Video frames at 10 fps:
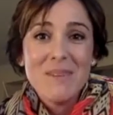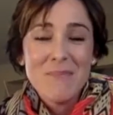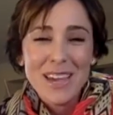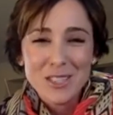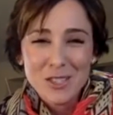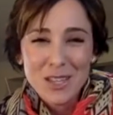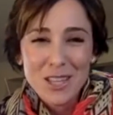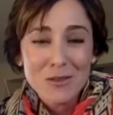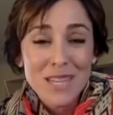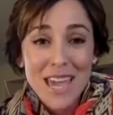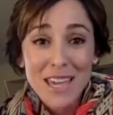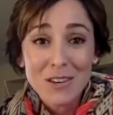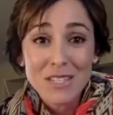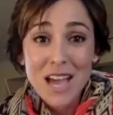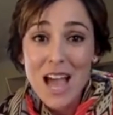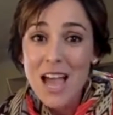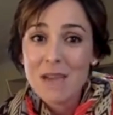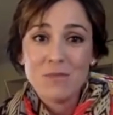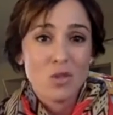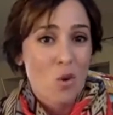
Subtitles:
make sure that you take your time.